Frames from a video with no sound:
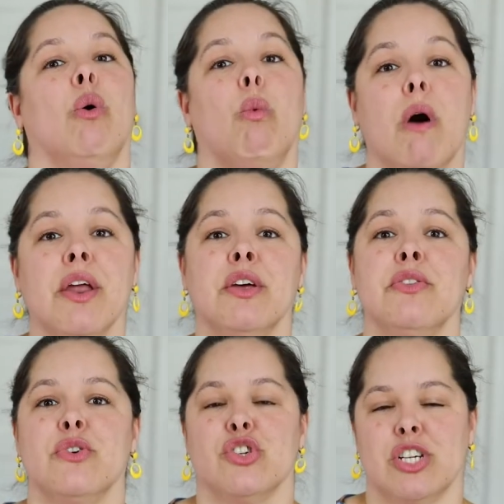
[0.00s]
One
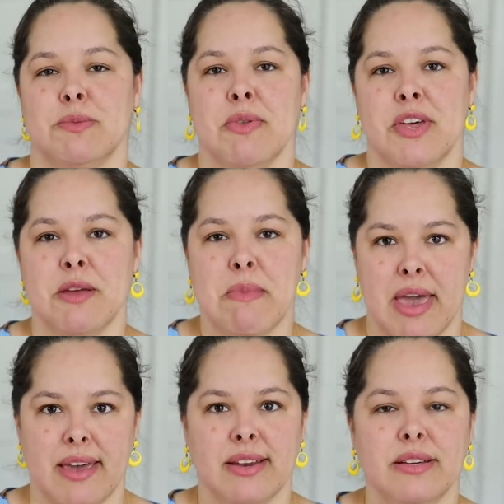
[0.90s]
other adjustment that I
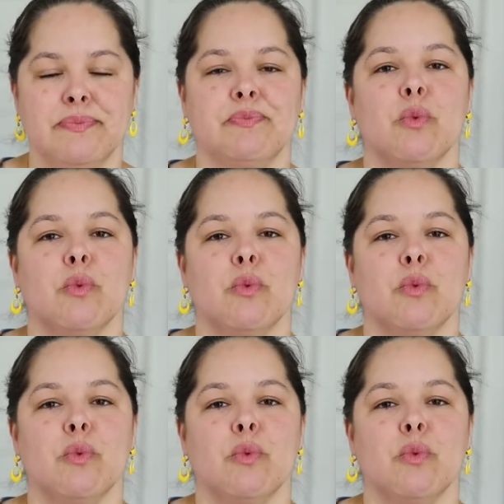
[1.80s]
made